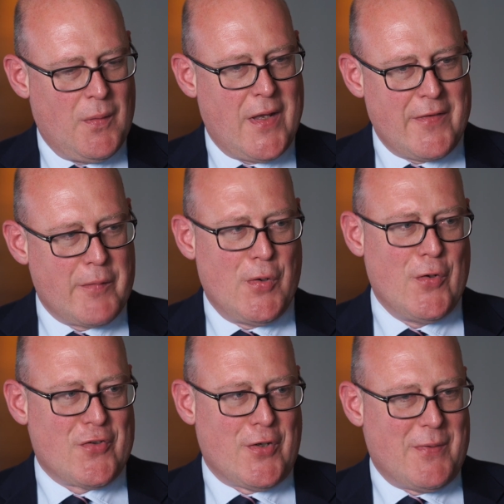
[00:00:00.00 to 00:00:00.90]
Well, I think the
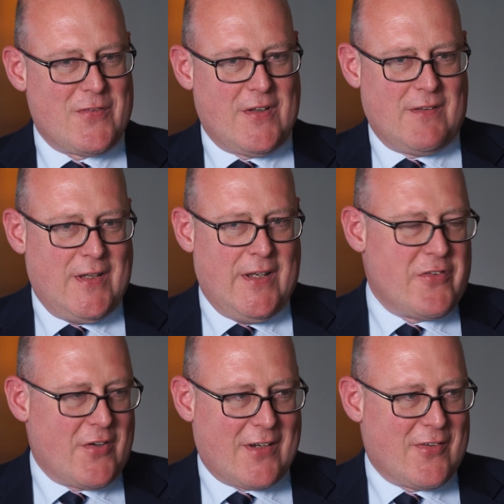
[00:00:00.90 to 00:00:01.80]
boardroom is an
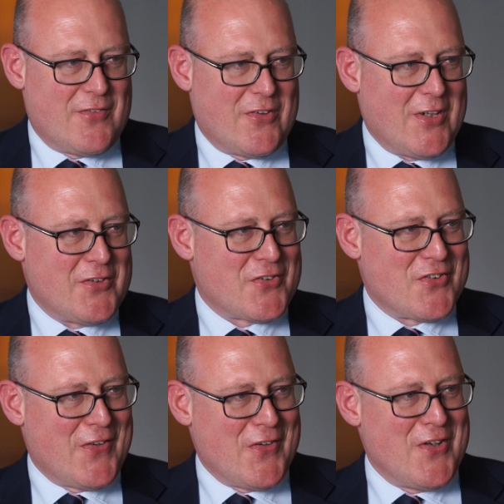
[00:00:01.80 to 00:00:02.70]
interactive discussion,
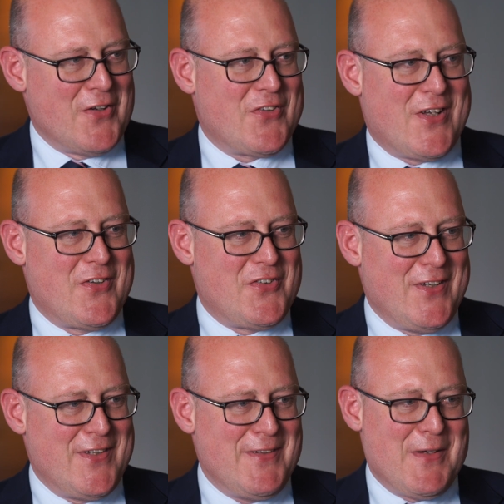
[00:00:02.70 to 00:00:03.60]
so there's no set
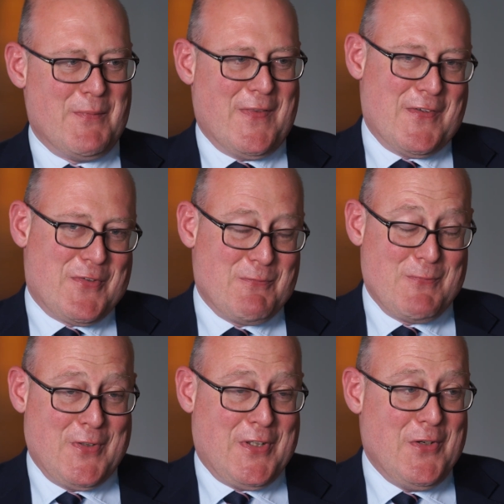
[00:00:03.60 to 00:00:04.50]
agenda. I mean, there's
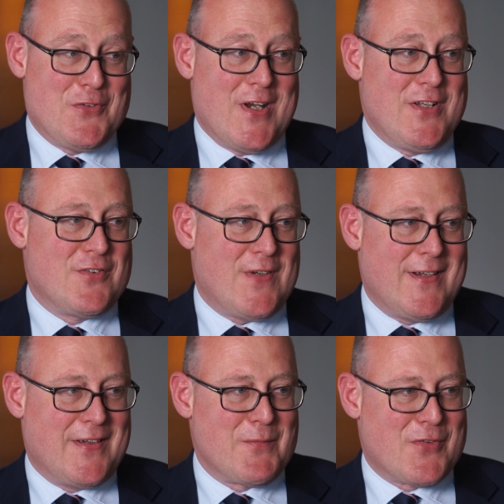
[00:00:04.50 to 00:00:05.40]
a huge range of
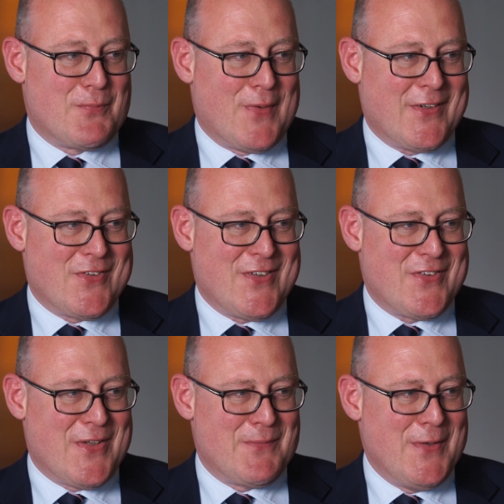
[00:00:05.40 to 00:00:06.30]
outcomes of Brexit,
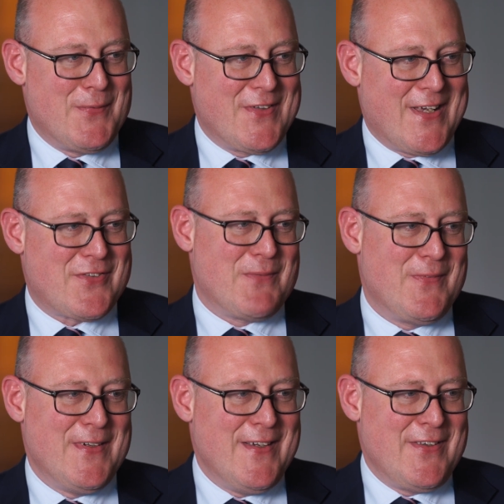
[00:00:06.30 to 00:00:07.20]
so I'm hoping to get some
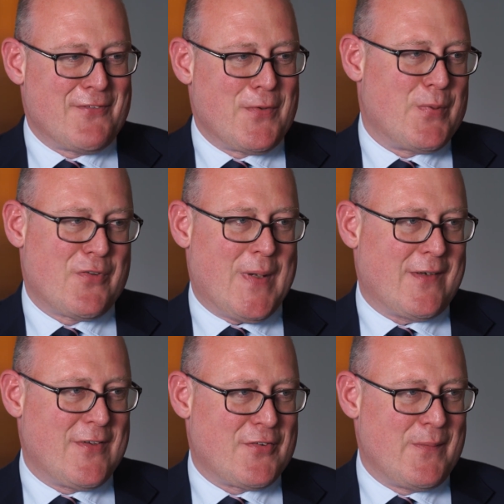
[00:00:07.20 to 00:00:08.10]
different
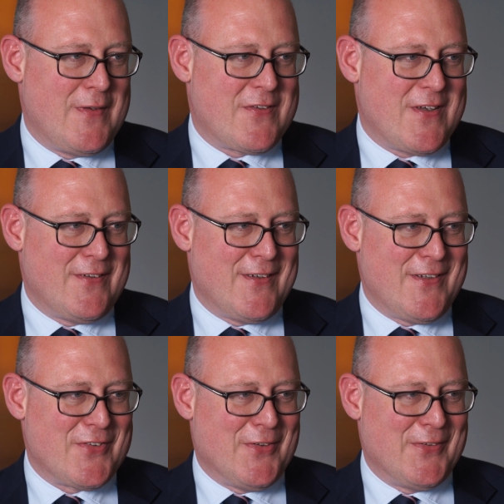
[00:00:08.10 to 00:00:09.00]
perspectives from the
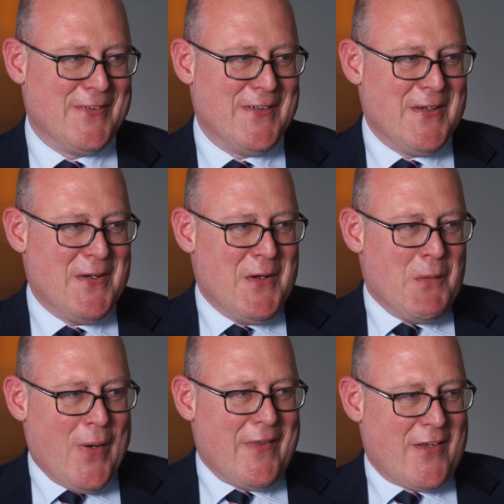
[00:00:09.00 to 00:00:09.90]
attendees on
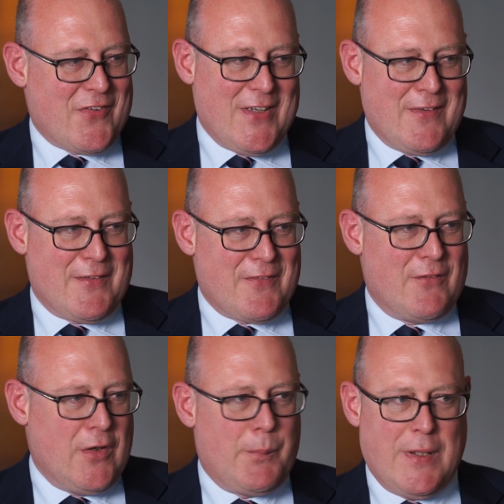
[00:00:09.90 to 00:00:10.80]
where they see the
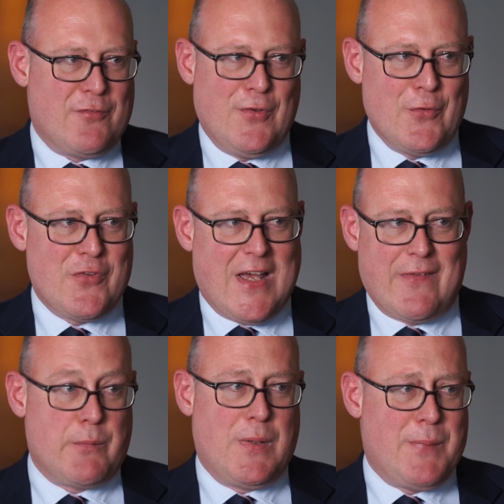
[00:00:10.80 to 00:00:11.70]
real pitfalls, how
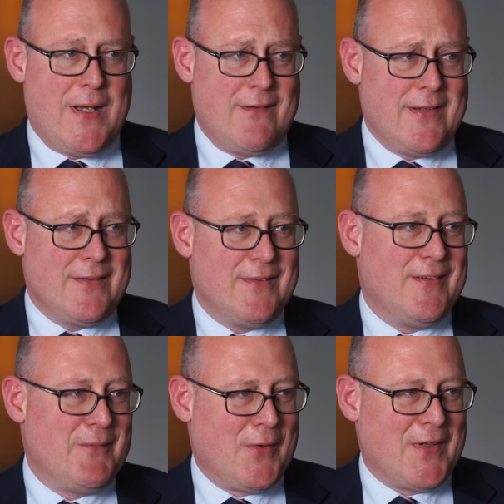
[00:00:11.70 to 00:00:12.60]
they're preparing,
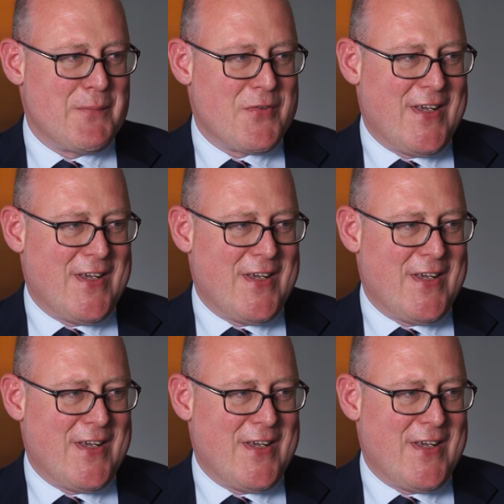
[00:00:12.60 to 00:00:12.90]
and what comes